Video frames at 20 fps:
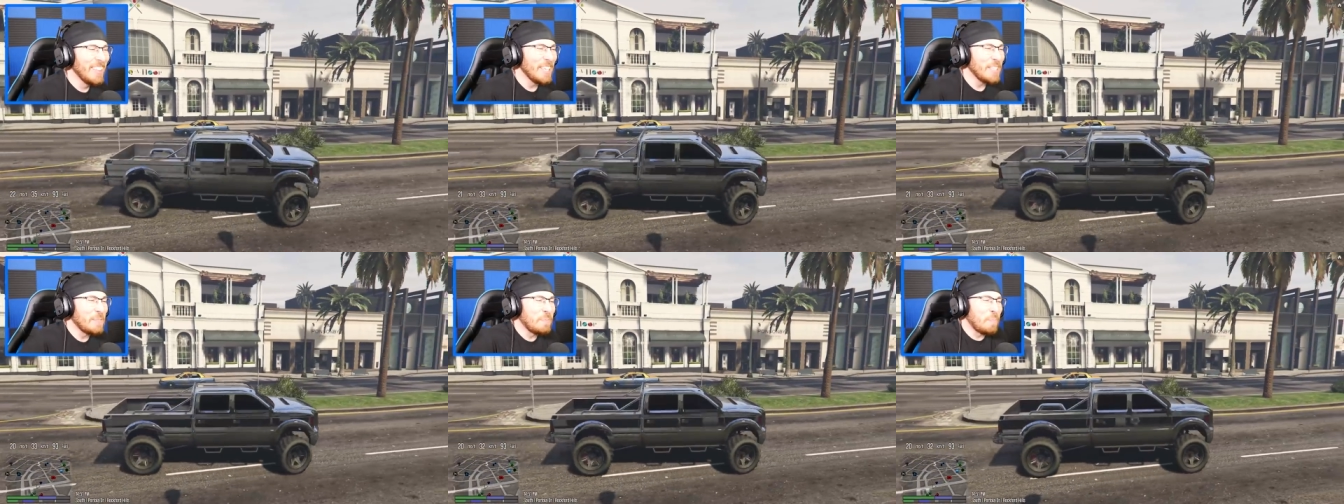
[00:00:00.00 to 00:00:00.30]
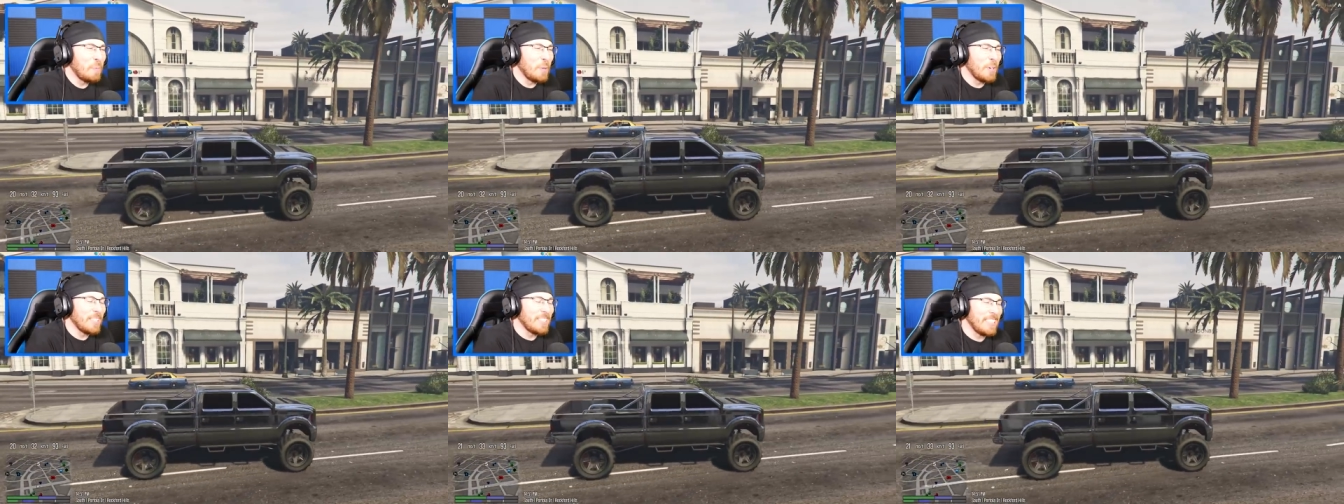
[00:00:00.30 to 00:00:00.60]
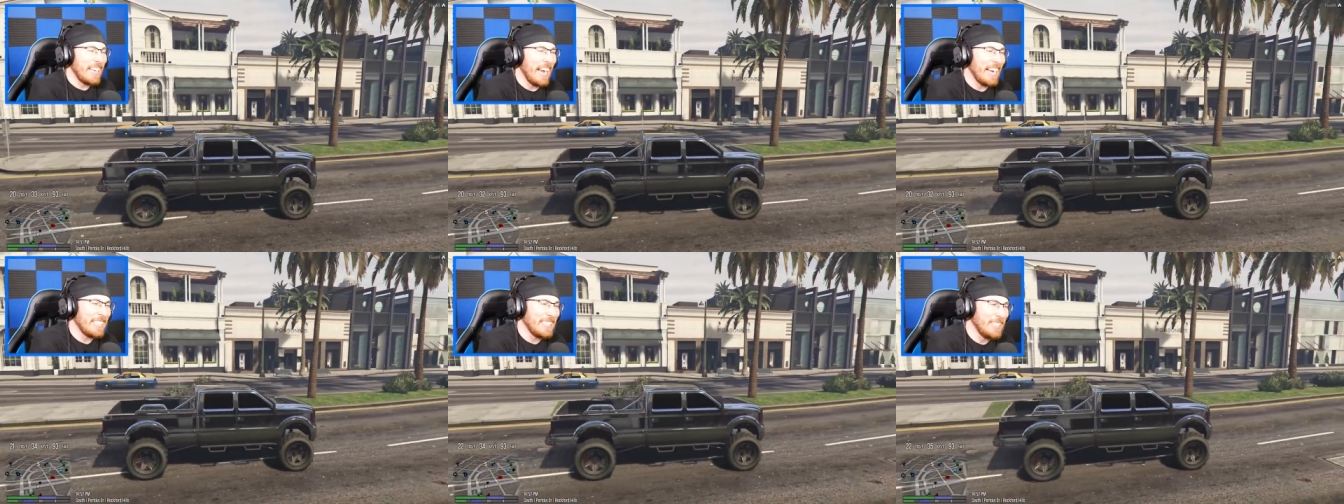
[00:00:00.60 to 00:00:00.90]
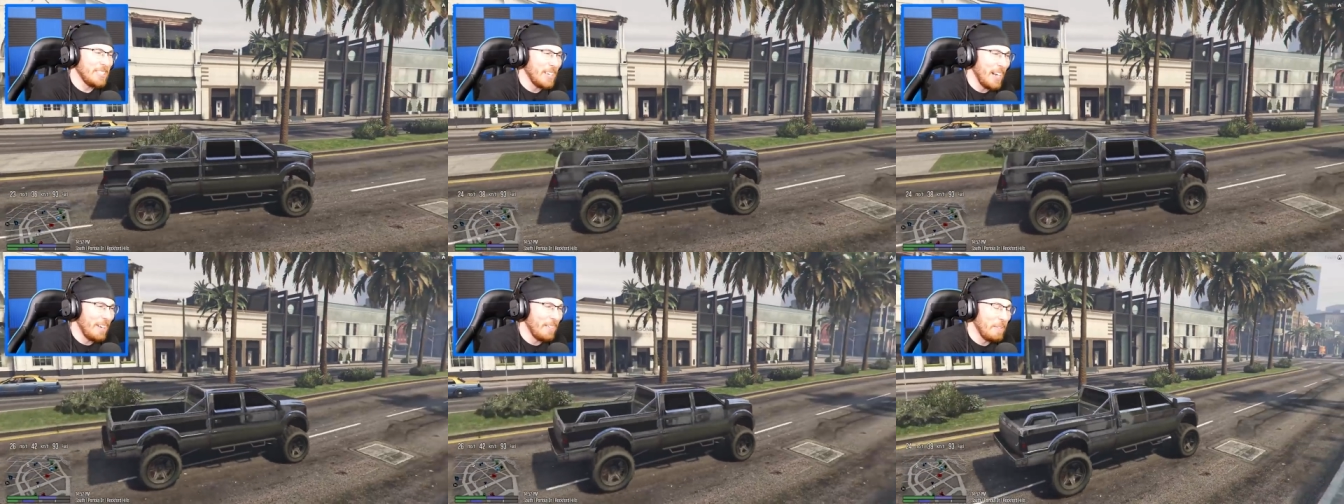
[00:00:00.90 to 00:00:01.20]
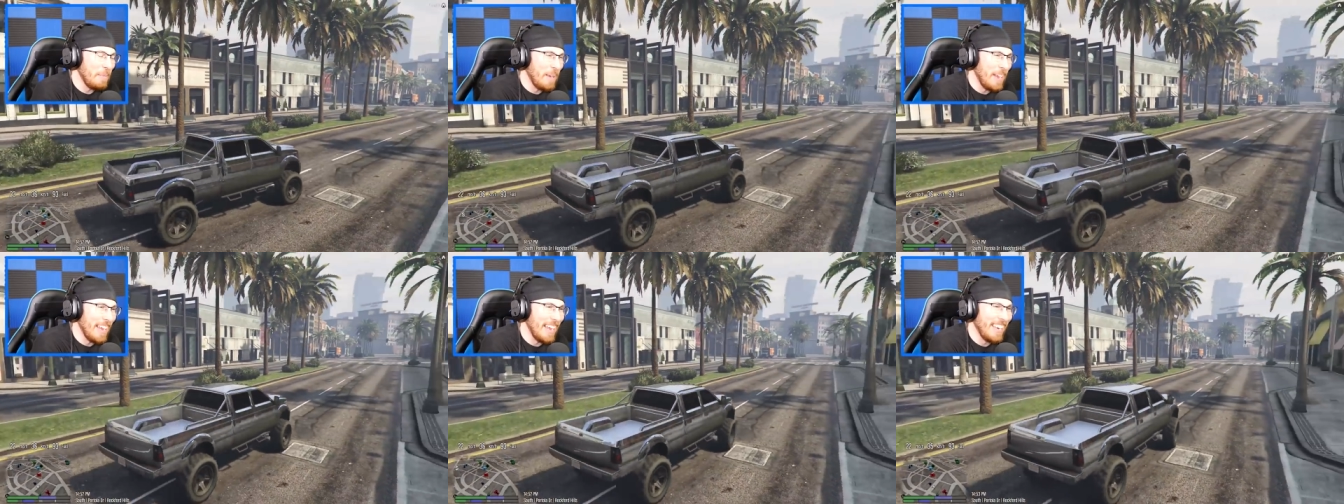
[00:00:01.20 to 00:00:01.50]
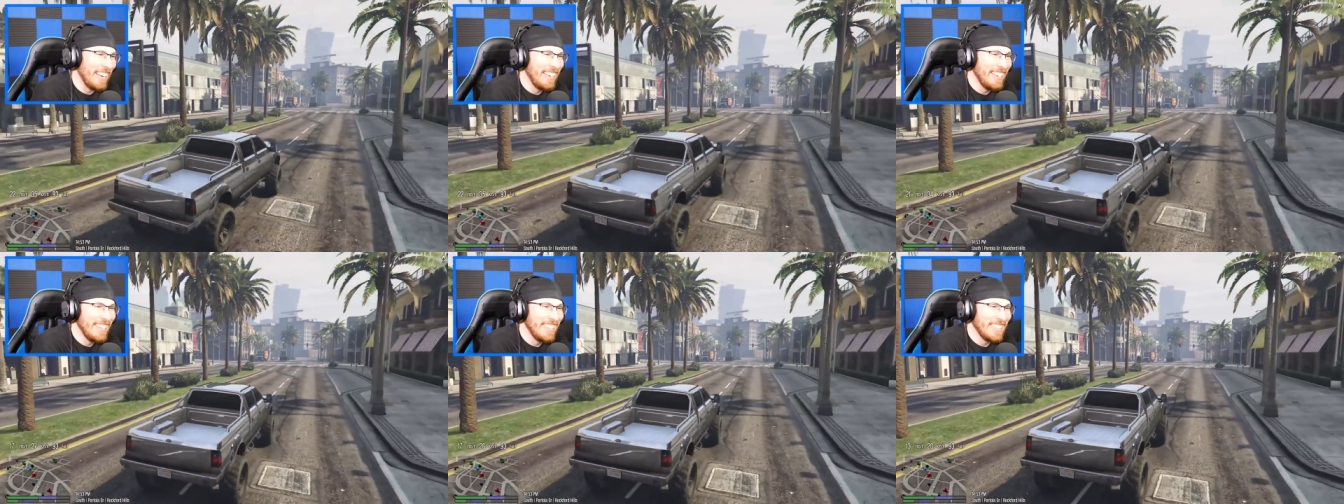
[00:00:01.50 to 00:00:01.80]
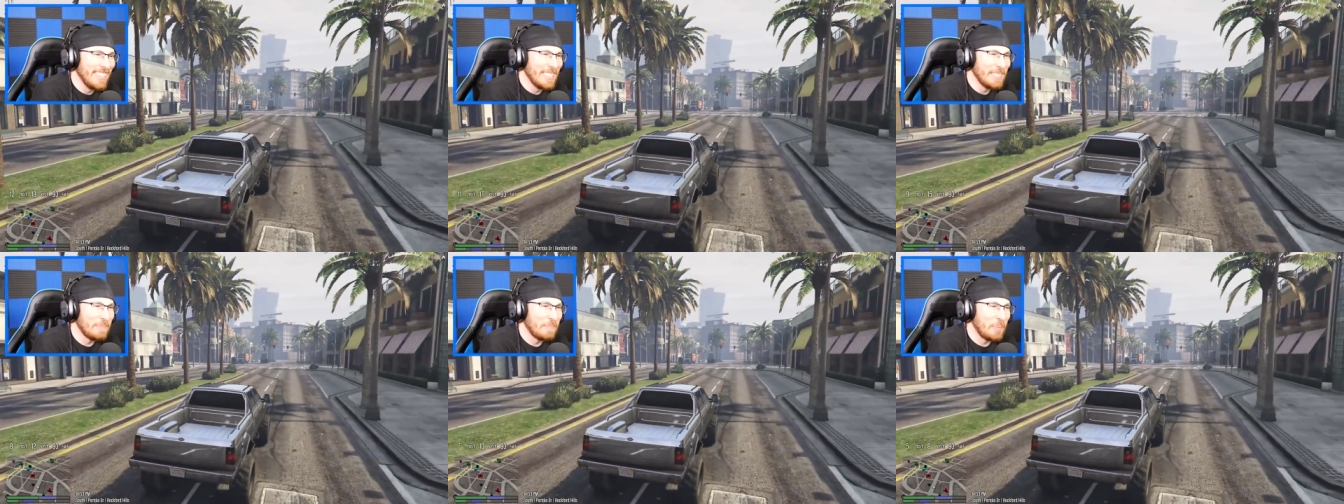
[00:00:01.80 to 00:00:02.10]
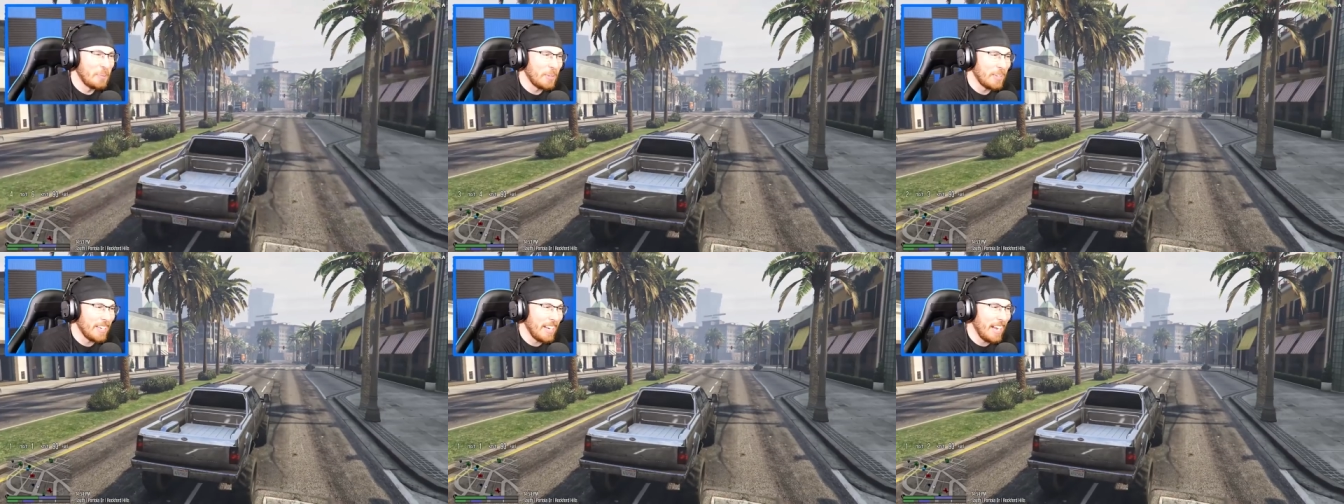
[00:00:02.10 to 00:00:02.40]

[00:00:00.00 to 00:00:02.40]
this poor taxi driver, man. This poor